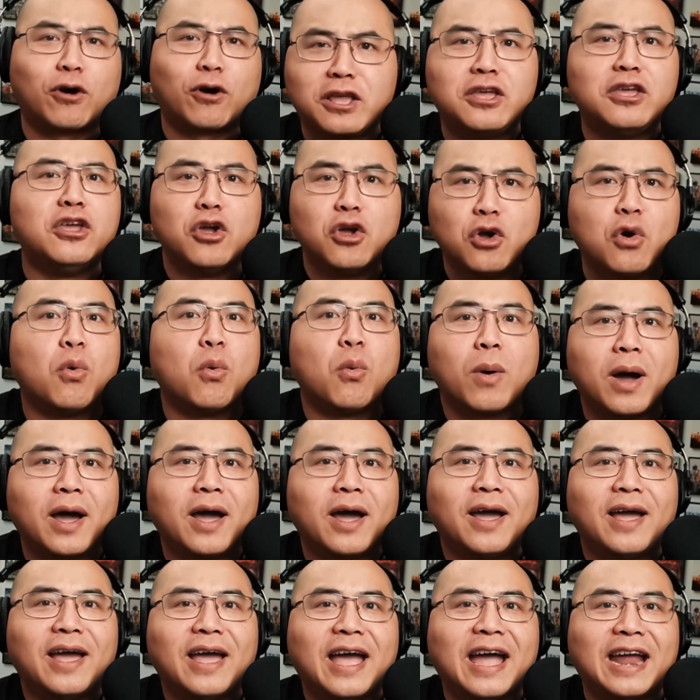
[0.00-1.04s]
you
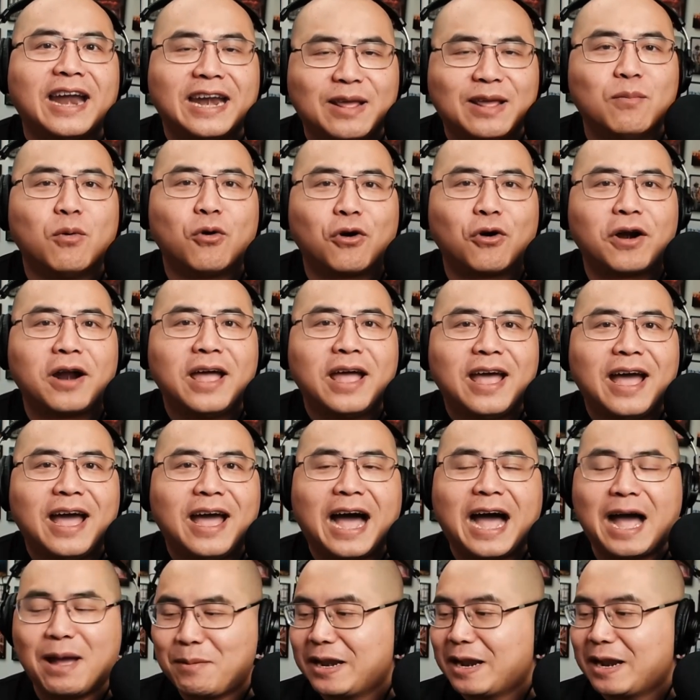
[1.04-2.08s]
anymore.
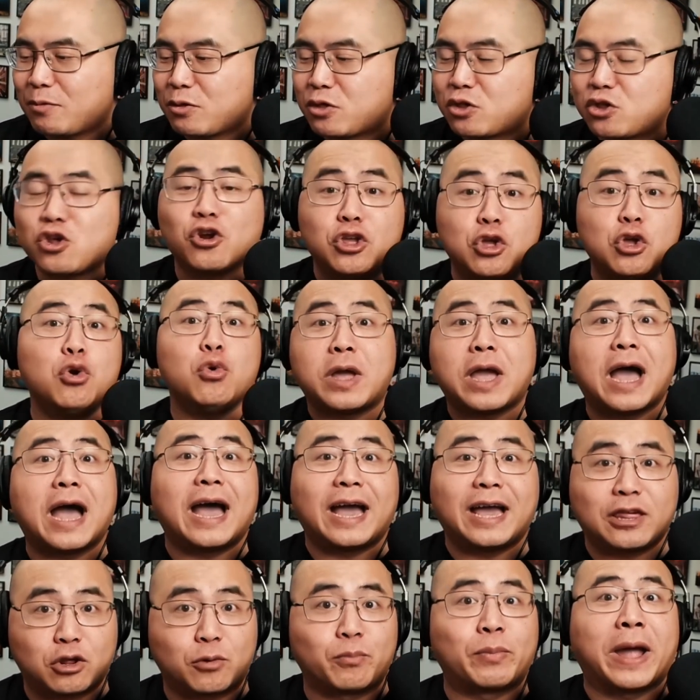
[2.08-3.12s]
I mean, I'm sure you
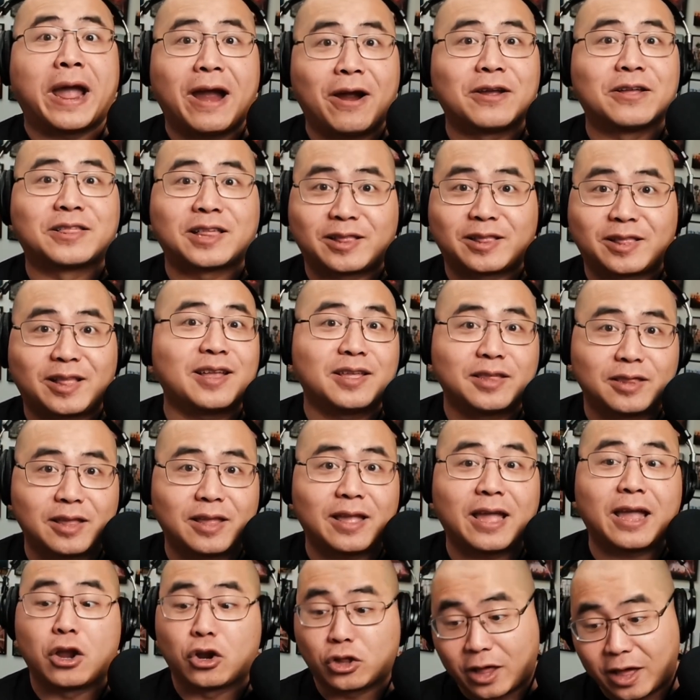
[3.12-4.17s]
guys are parents. At the end of the
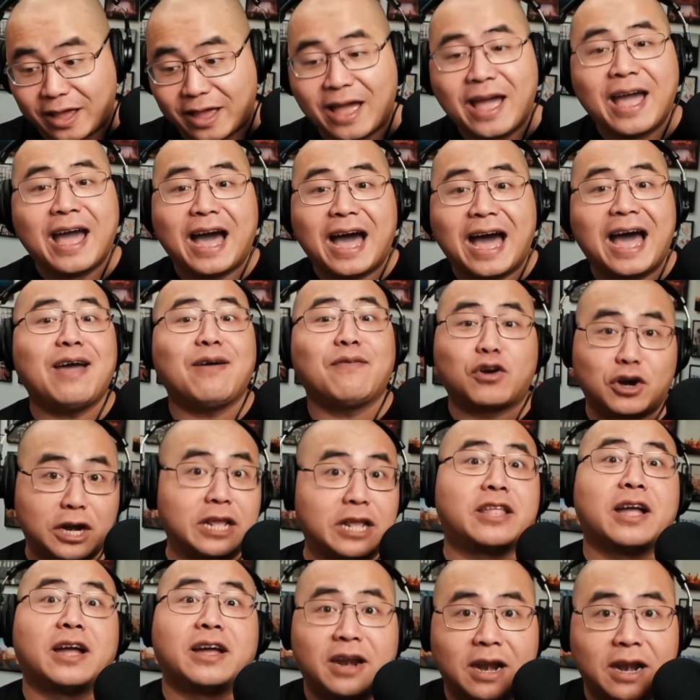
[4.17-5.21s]
day, you're like, I've already
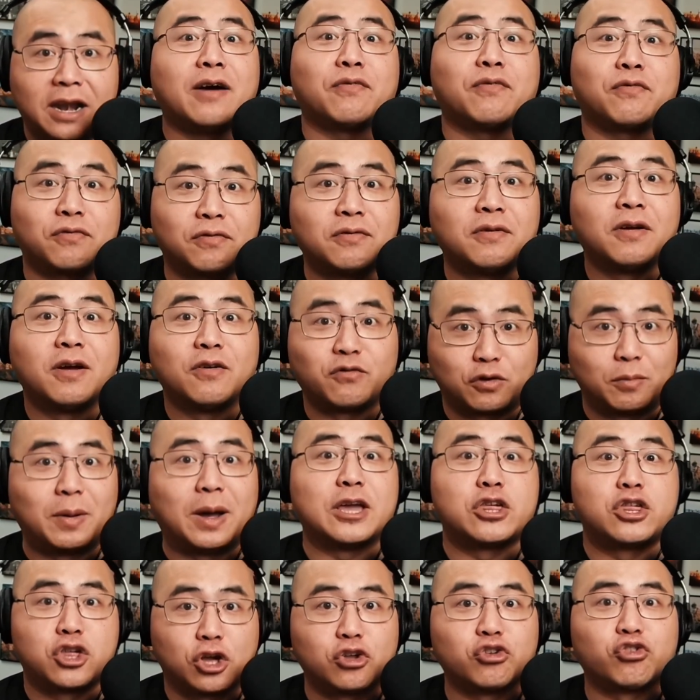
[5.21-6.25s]
done enough for my
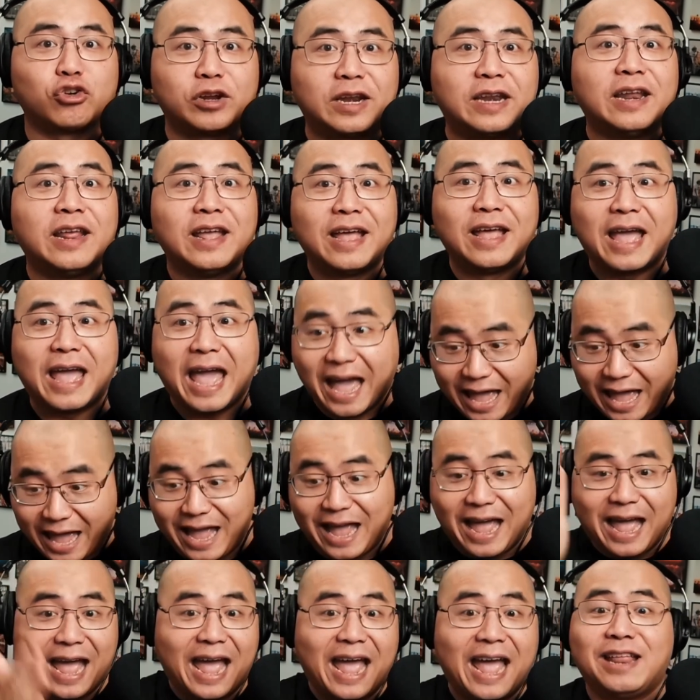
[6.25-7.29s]
children.
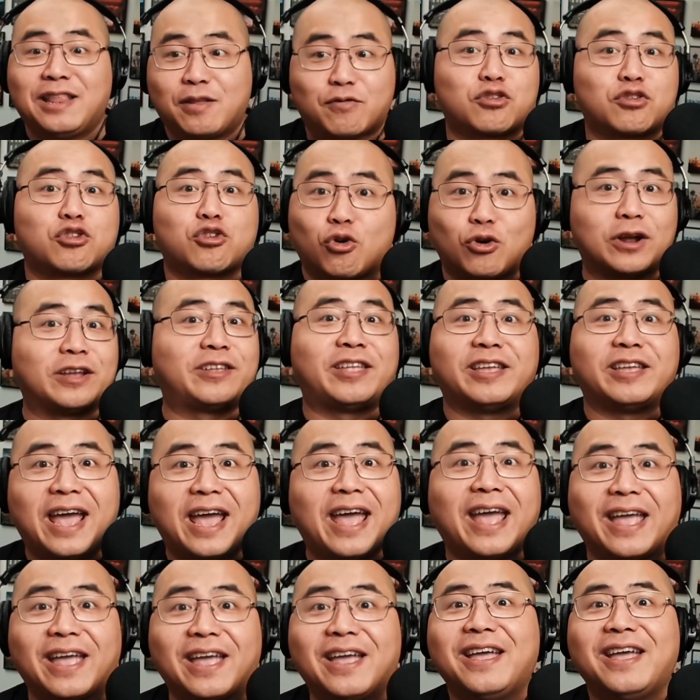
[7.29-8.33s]
End of story
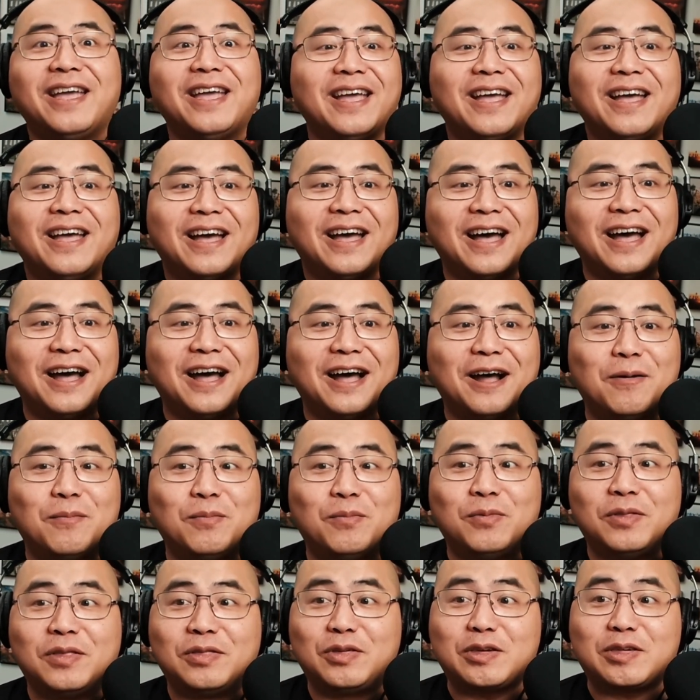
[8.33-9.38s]
today.
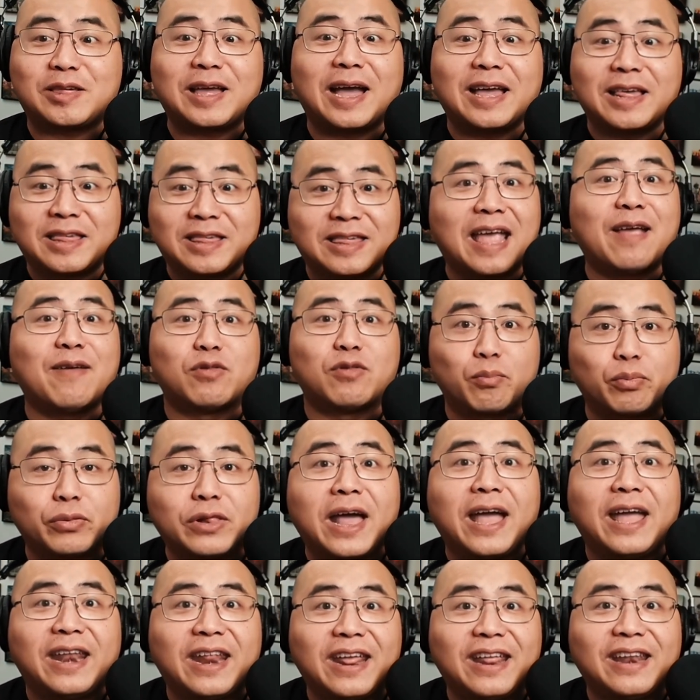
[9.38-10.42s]
This guy saved the
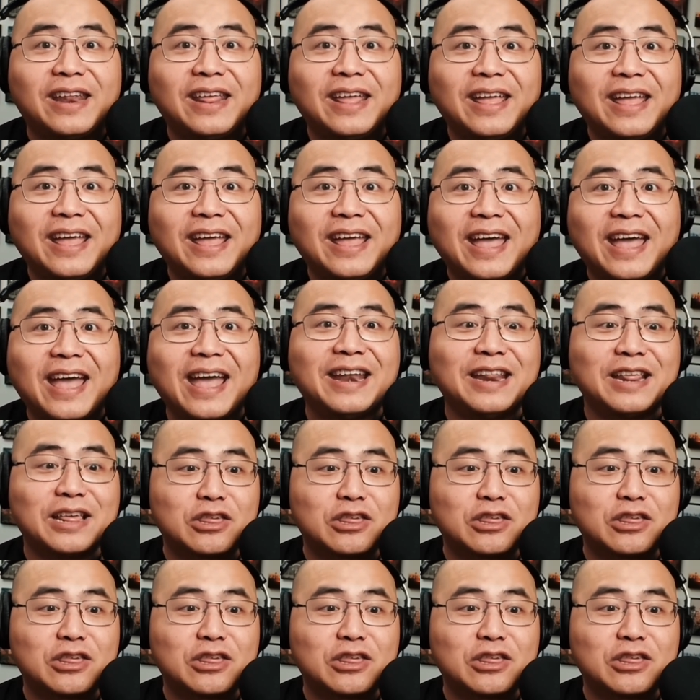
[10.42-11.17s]
planet. And his